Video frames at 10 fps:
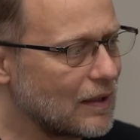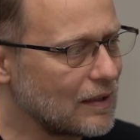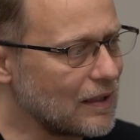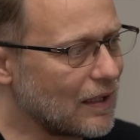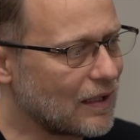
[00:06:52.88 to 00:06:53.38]

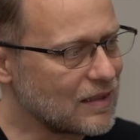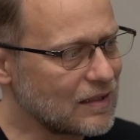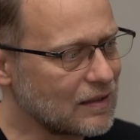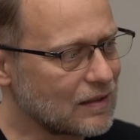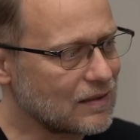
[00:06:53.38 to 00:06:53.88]
yeah, I
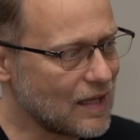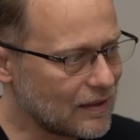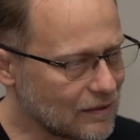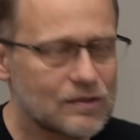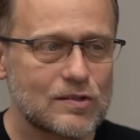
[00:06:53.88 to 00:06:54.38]
think
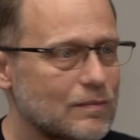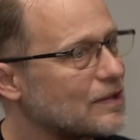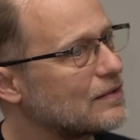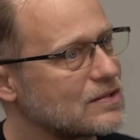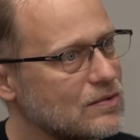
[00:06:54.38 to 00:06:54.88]
that
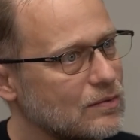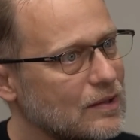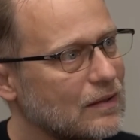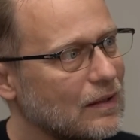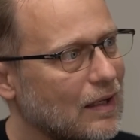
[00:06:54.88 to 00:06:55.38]
contributed to
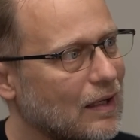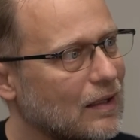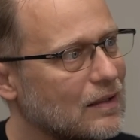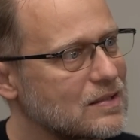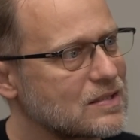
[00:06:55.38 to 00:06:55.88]
it.
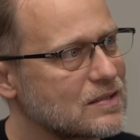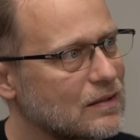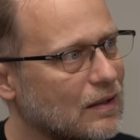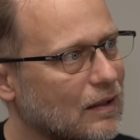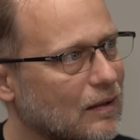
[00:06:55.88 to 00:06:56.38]
And,
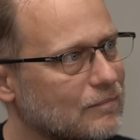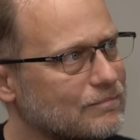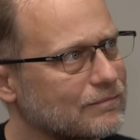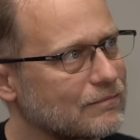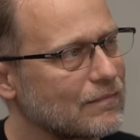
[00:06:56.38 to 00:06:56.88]

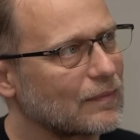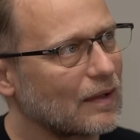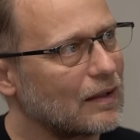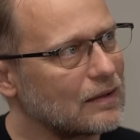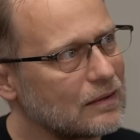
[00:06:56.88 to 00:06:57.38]

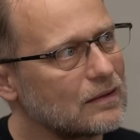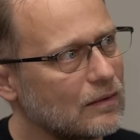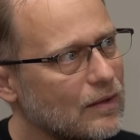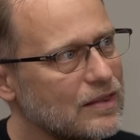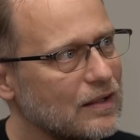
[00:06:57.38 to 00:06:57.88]

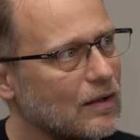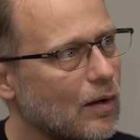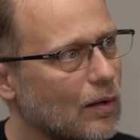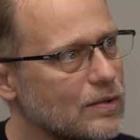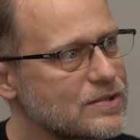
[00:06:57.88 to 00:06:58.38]
I think
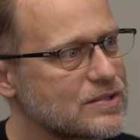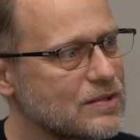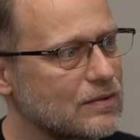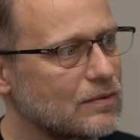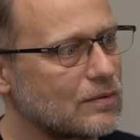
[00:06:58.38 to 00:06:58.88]

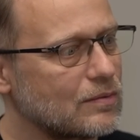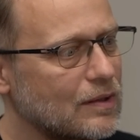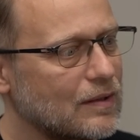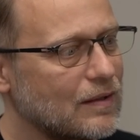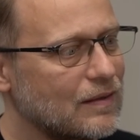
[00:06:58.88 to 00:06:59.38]
also
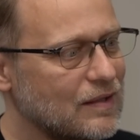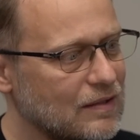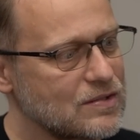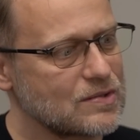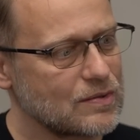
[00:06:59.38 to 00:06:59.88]
the
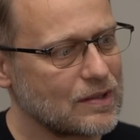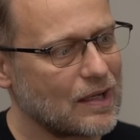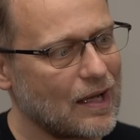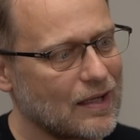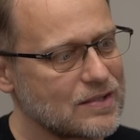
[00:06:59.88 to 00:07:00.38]

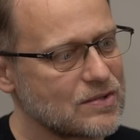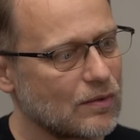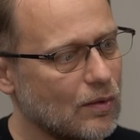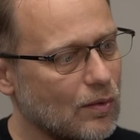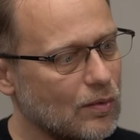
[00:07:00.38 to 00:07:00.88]
industry as a
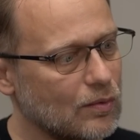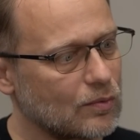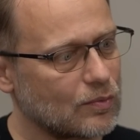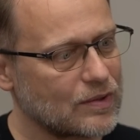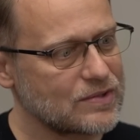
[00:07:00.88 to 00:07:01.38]

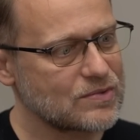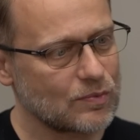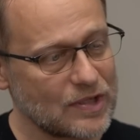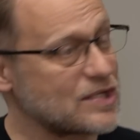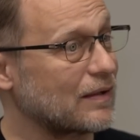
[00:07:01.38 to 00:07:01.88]
whole was
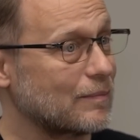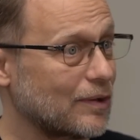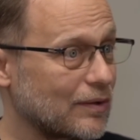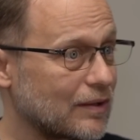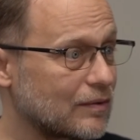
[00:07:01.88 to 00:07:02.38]
reaching a
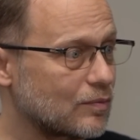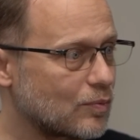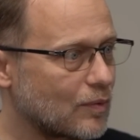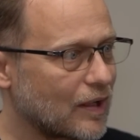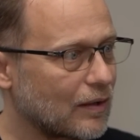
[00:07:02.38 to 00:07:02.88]
period
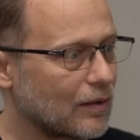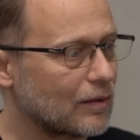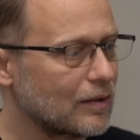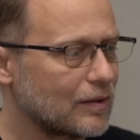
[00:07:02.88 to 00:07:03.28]
where